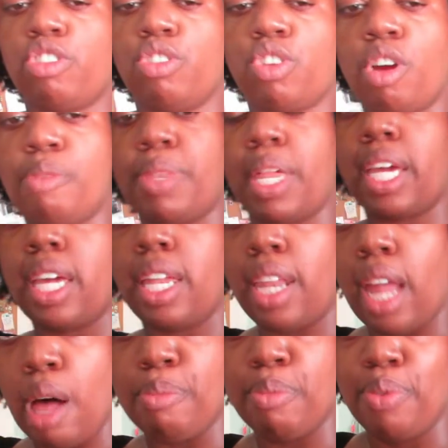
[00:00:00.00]
term that I
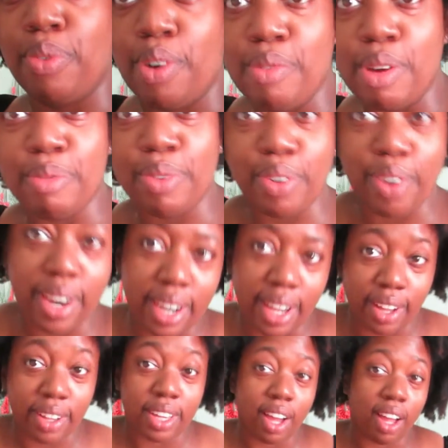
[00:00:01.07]
cannot remember right now,
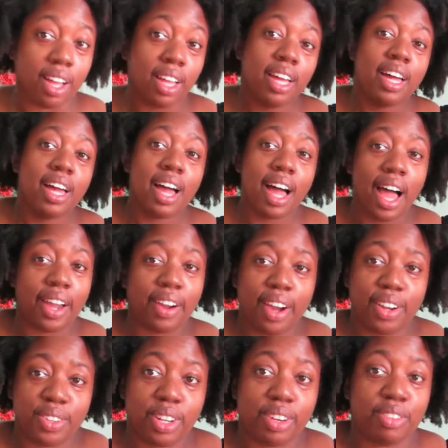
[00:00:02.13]
y'all. I
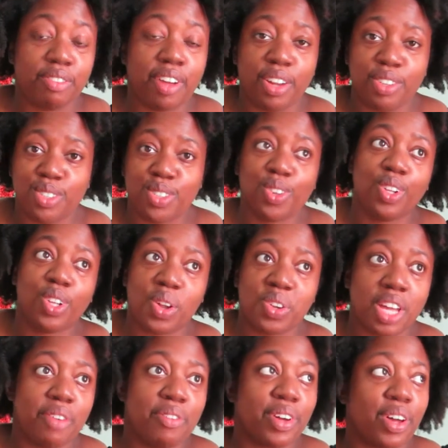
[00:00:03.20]
graduated from fashion school a long
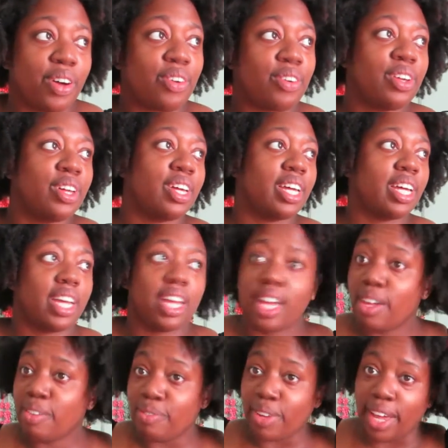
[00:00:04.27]
time ago.
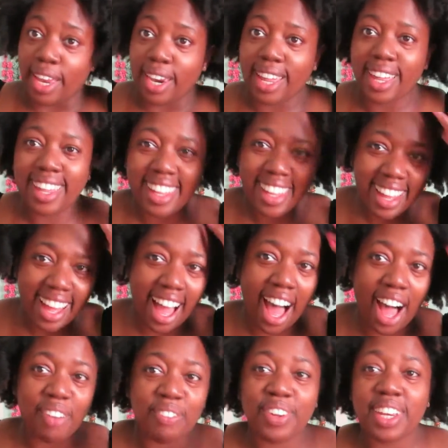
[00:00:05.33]
But
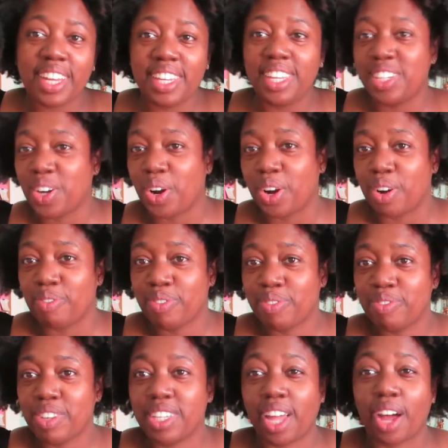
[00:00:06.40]
I'll put in the term
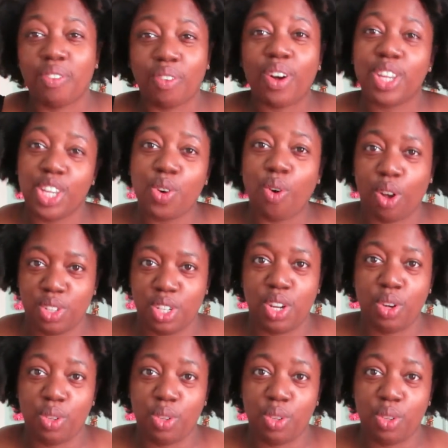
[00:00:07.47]
because I want you all to know